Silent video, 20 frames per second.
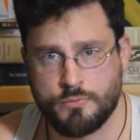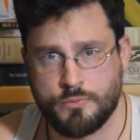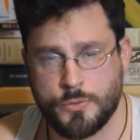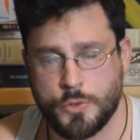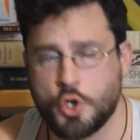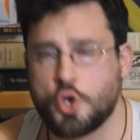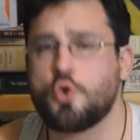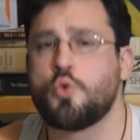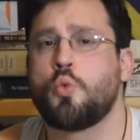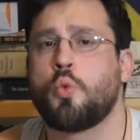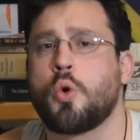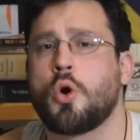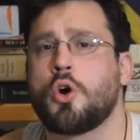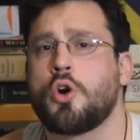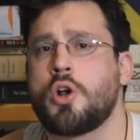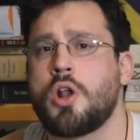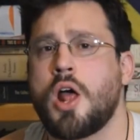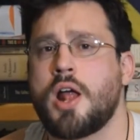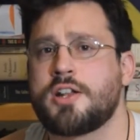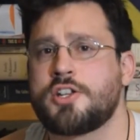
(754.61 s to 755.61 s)
You were
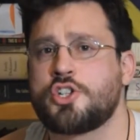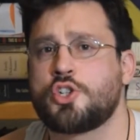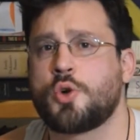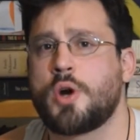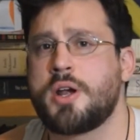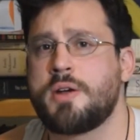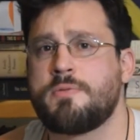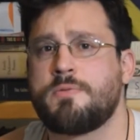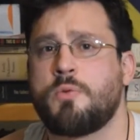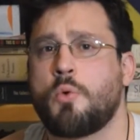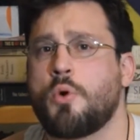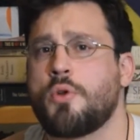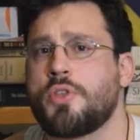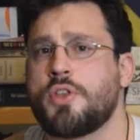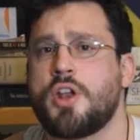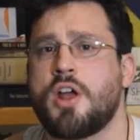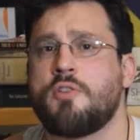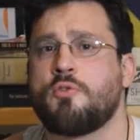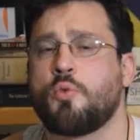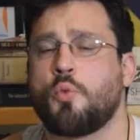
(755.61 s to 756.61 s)
not straightforth
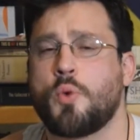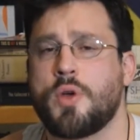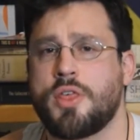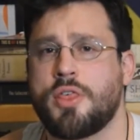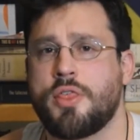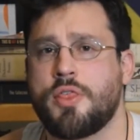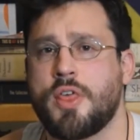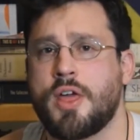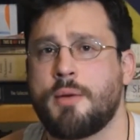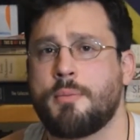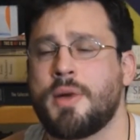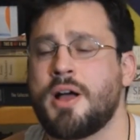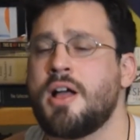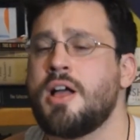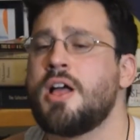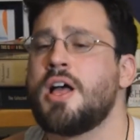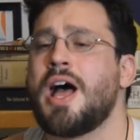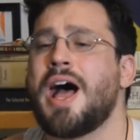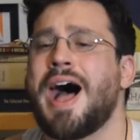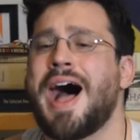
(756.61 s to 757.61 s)
enough with them.
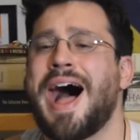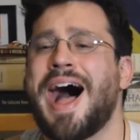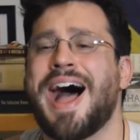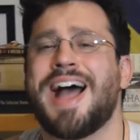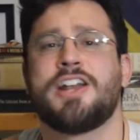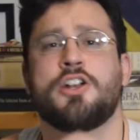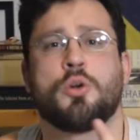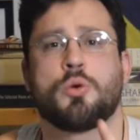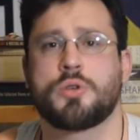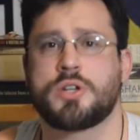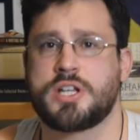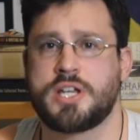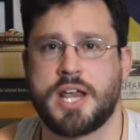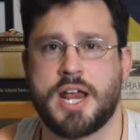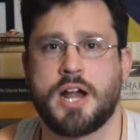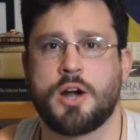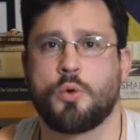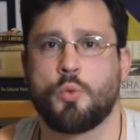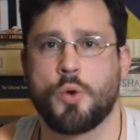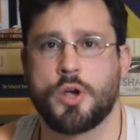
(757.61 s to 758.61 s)
I don't
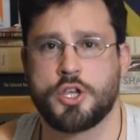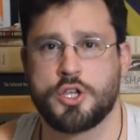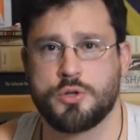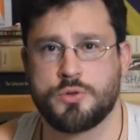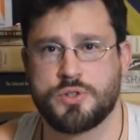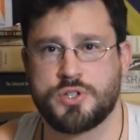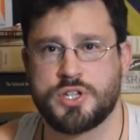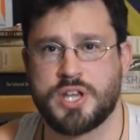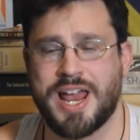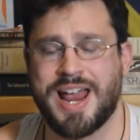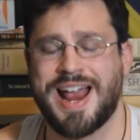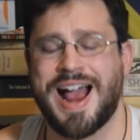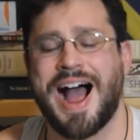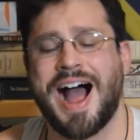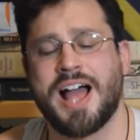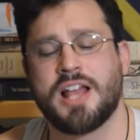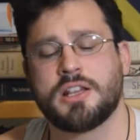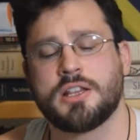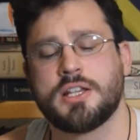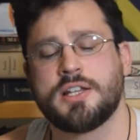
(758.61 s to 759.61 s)
care what you say.
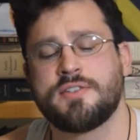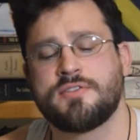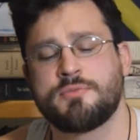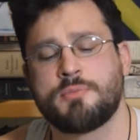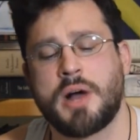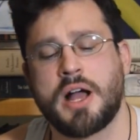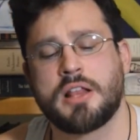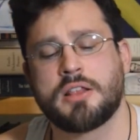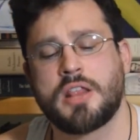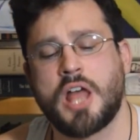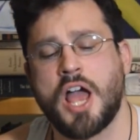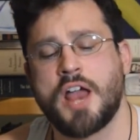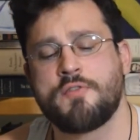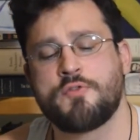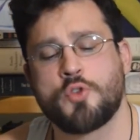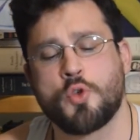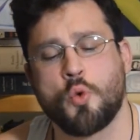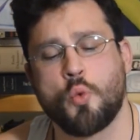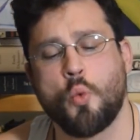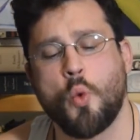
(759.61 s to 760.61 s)
I lived my life
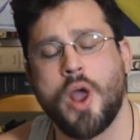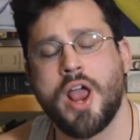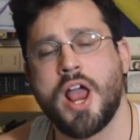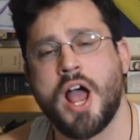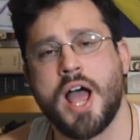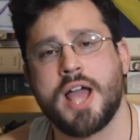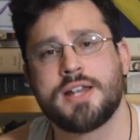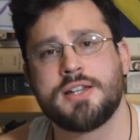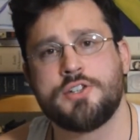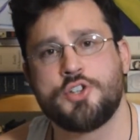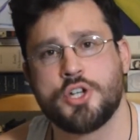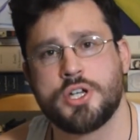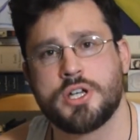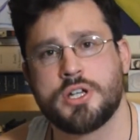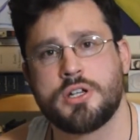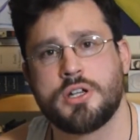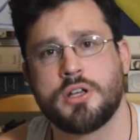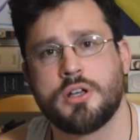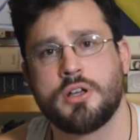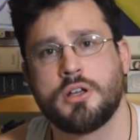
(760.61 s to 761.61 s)
the way I
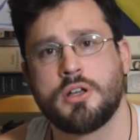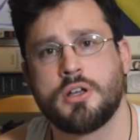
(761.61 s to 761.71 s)
did.